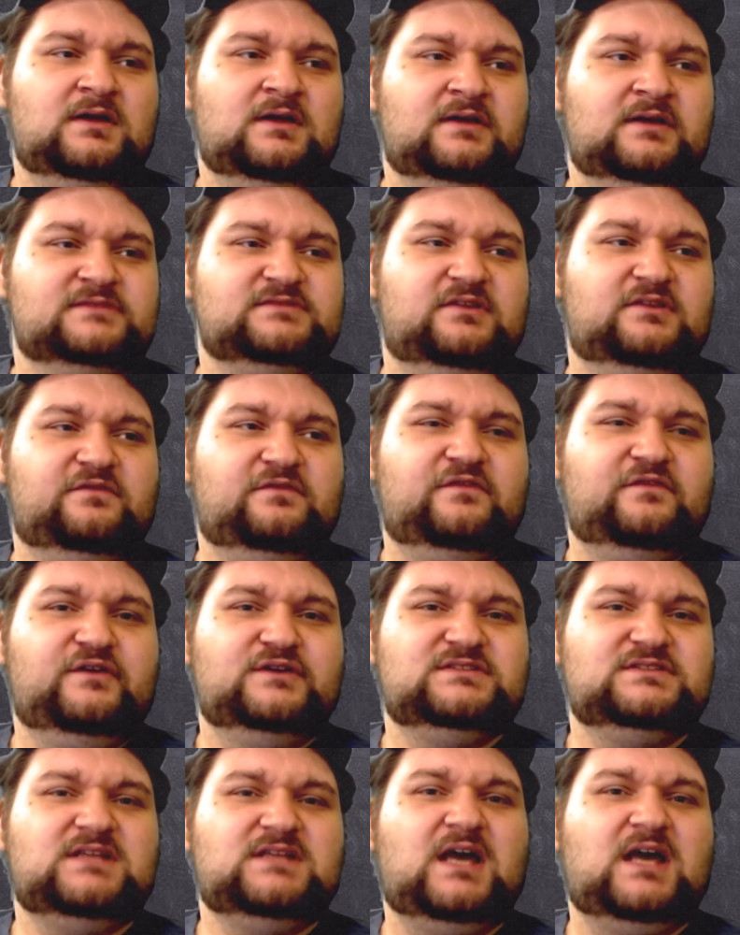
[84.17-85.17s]
So, the
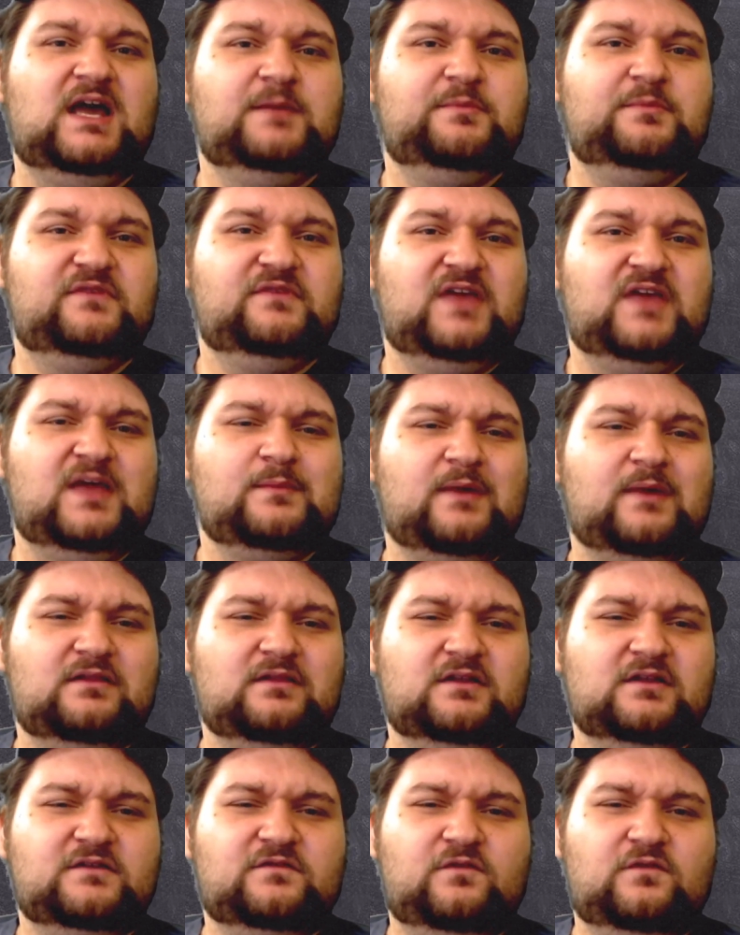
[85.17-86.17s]
first type of game I
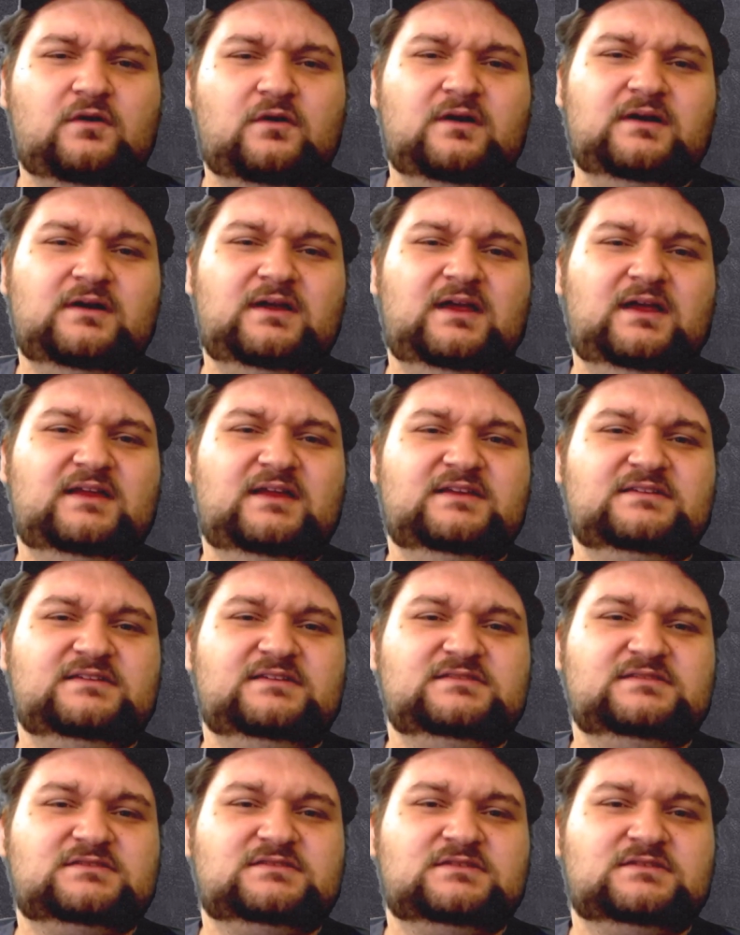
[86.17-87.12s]
look for is